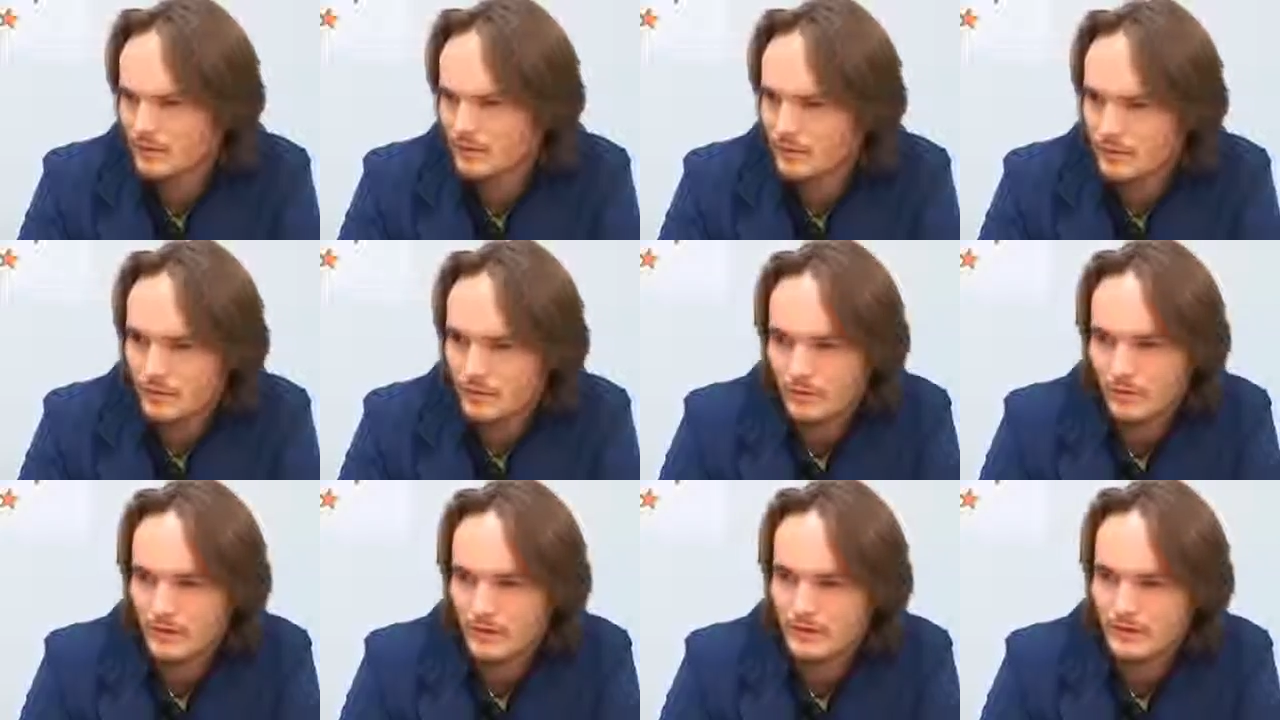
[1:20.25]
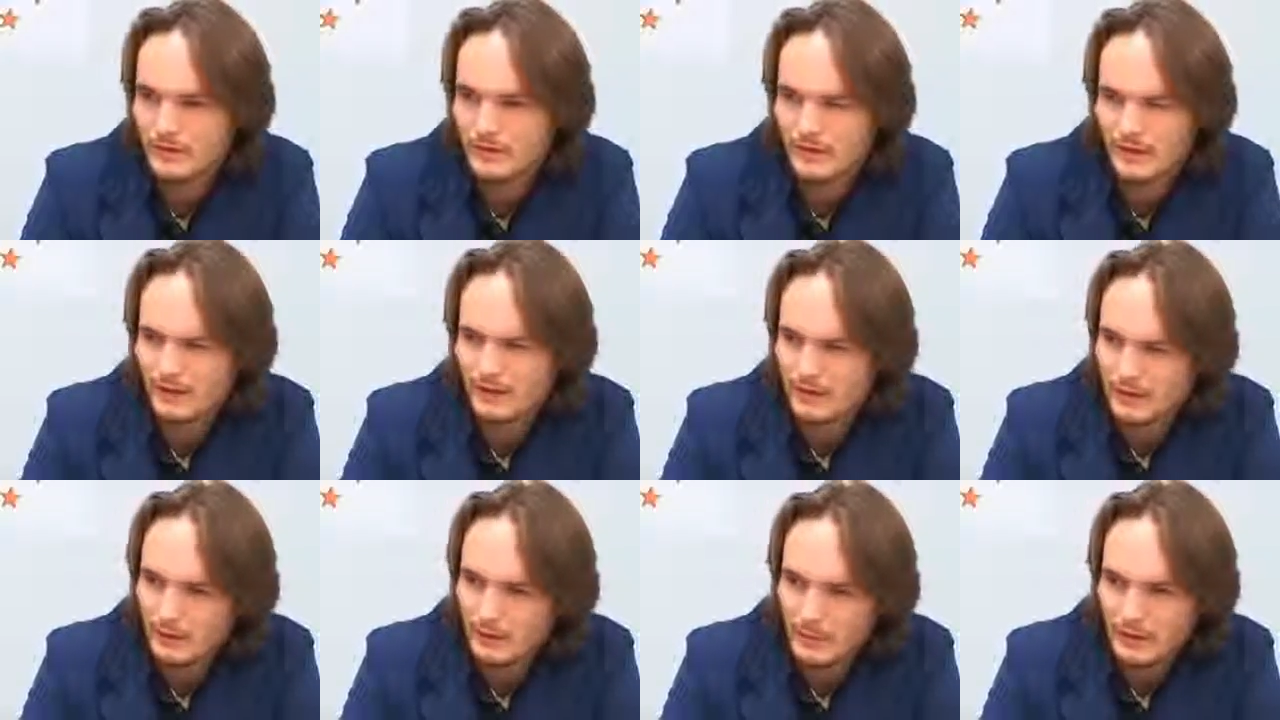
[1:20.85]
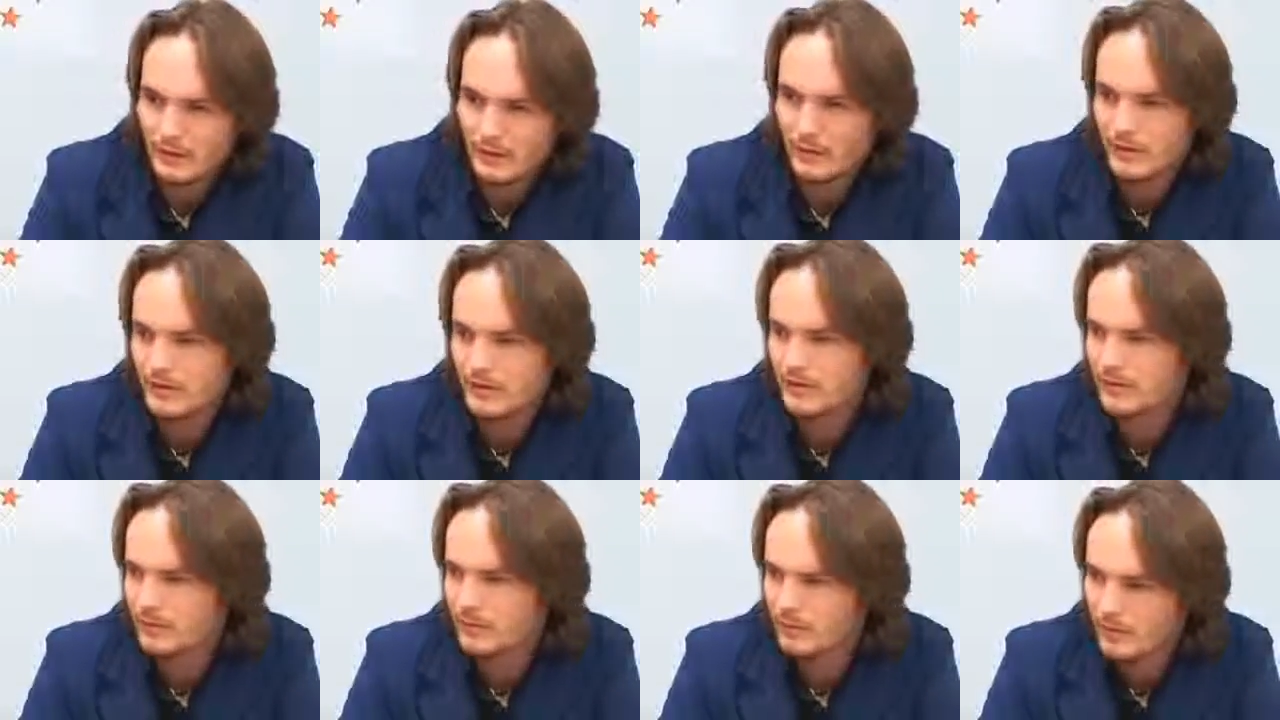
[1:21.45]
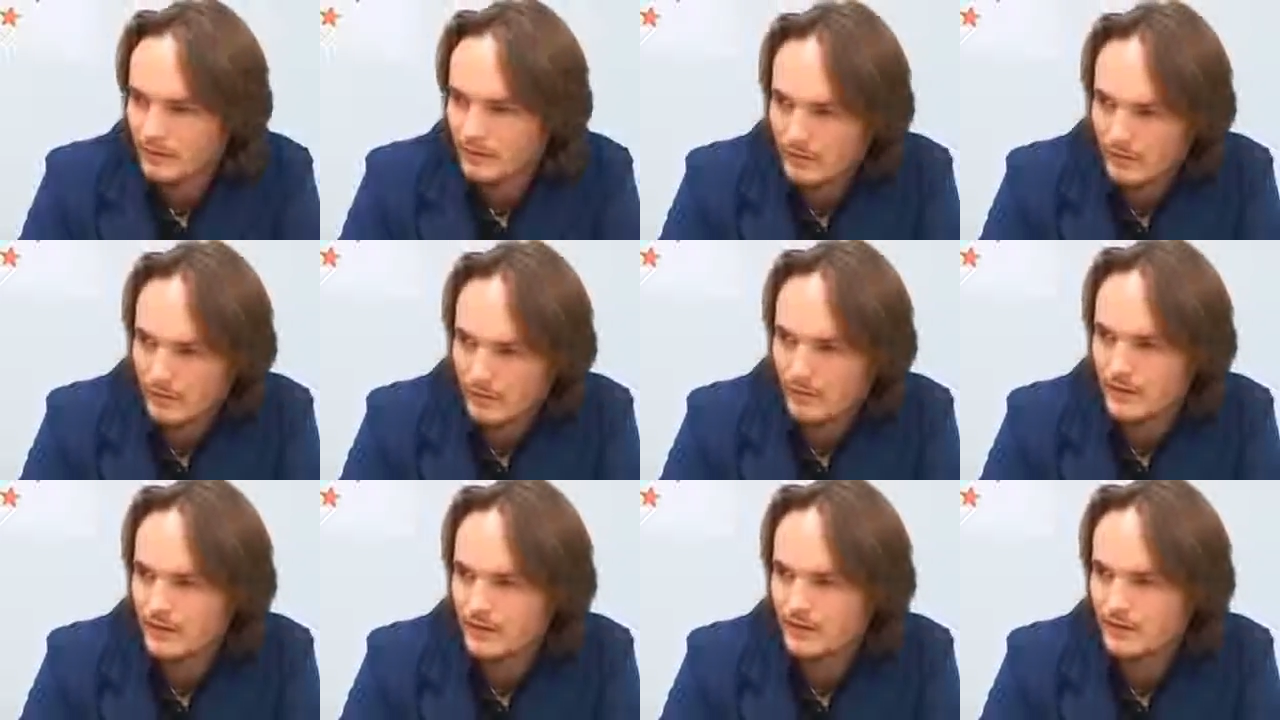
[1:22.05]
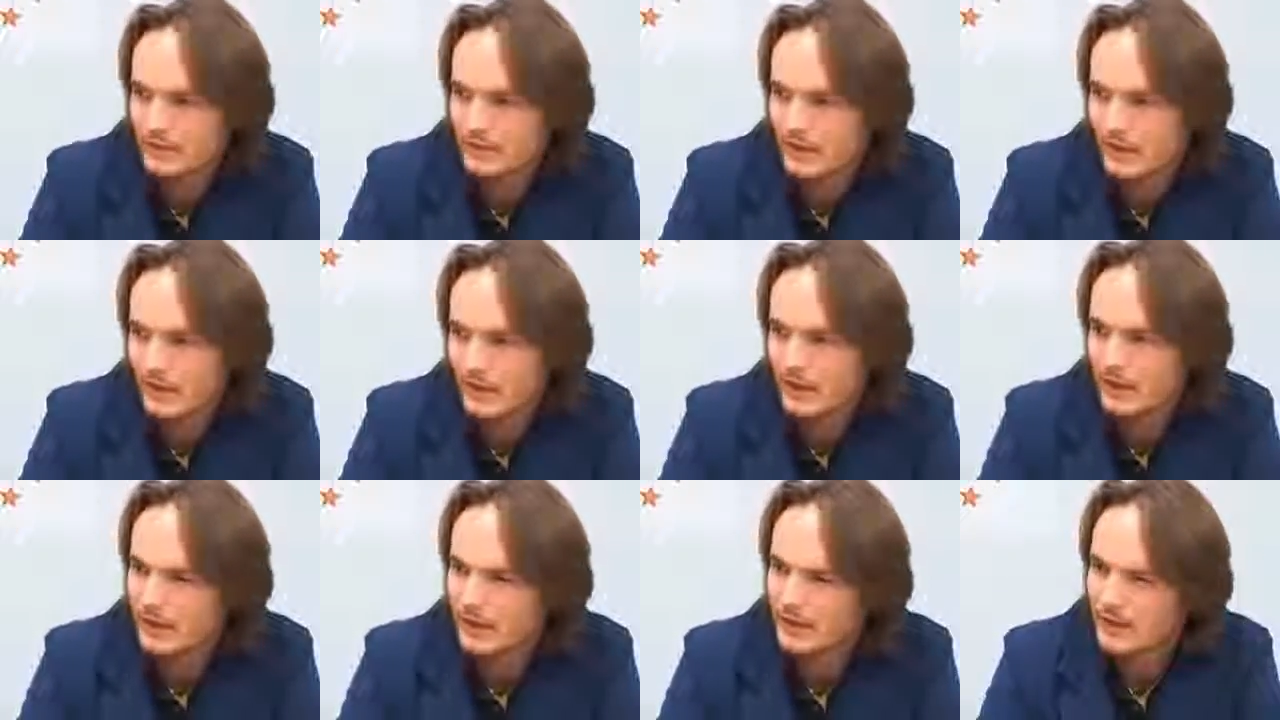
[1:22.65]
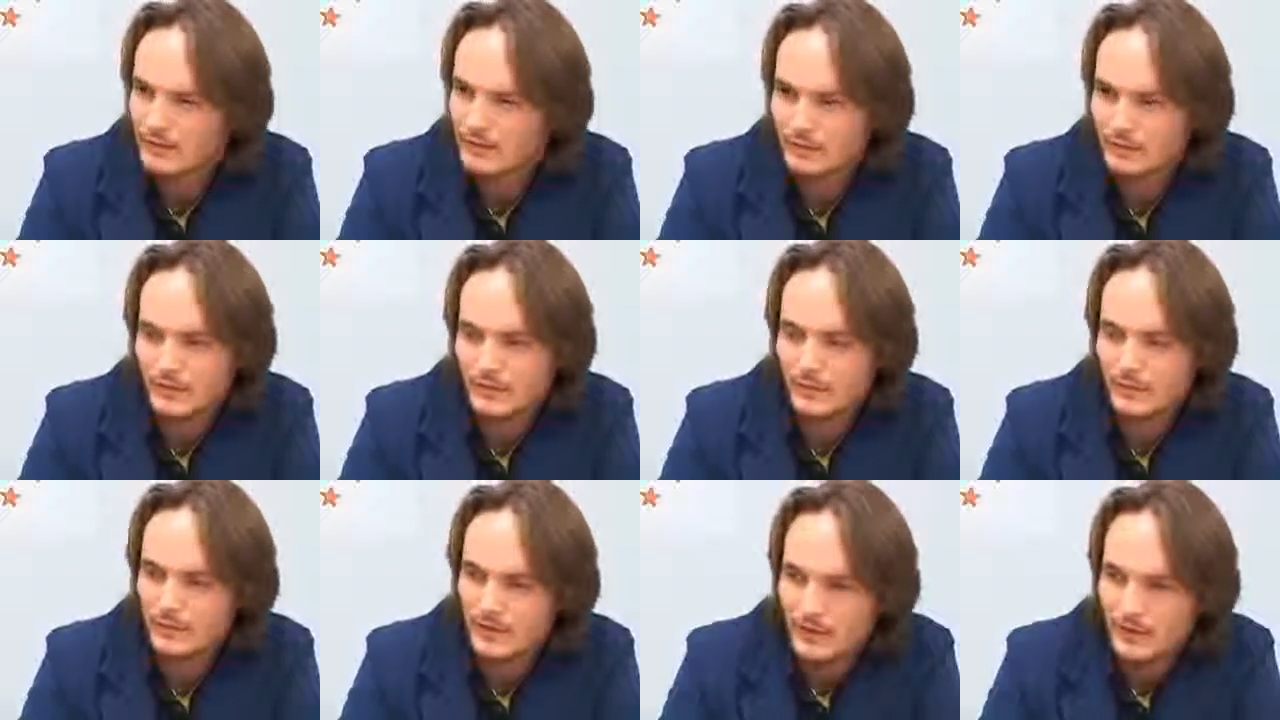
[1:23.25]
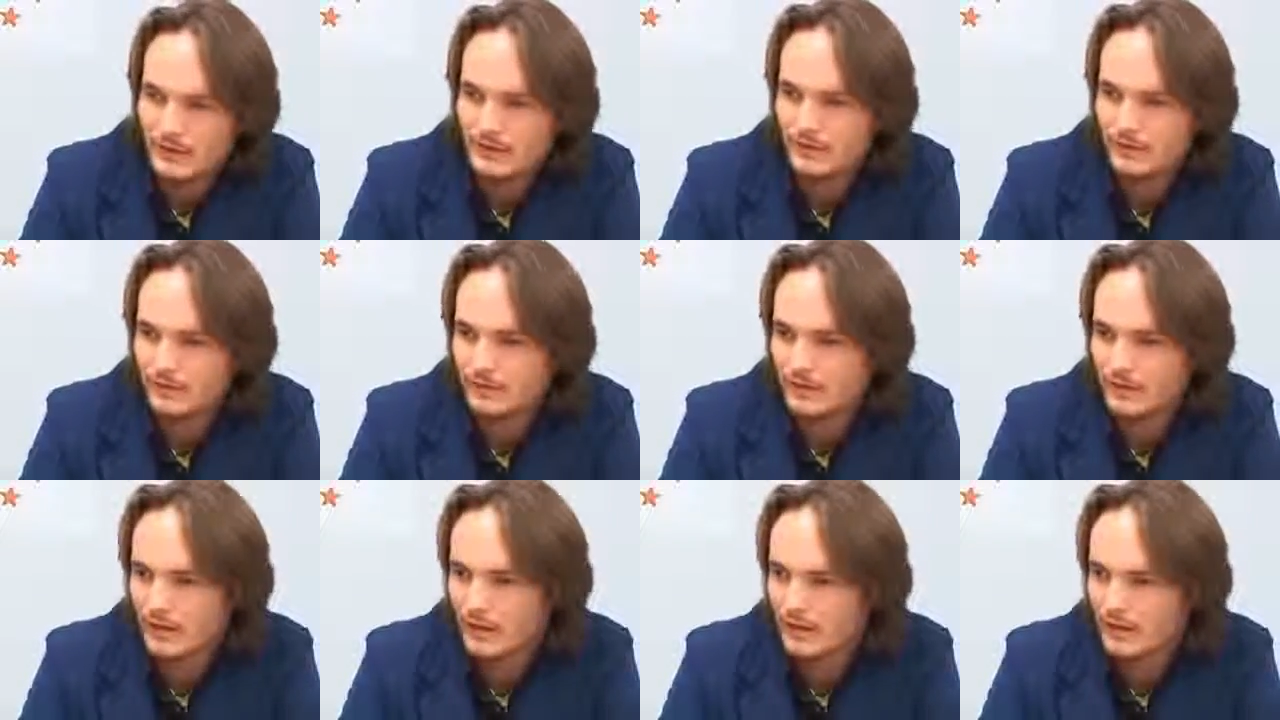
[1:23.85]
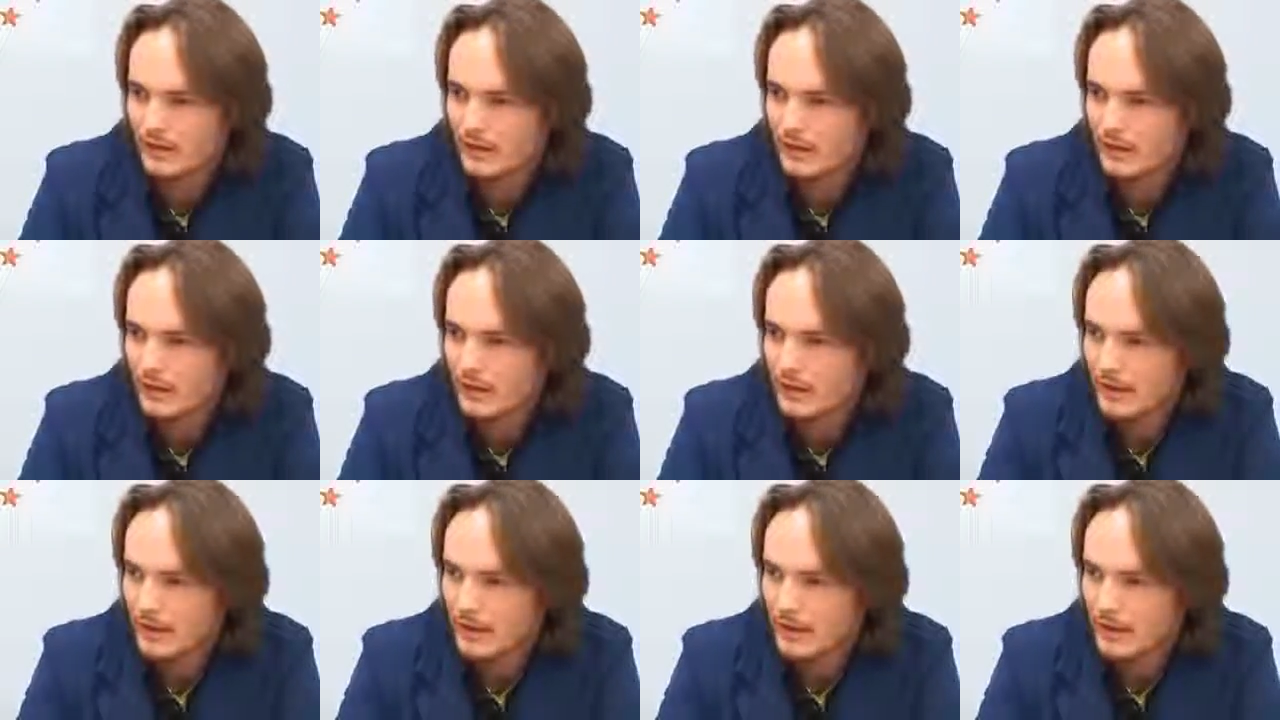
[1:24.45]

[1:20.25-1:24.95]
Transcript: social questions, economic questions, political questions, it's so subjective. And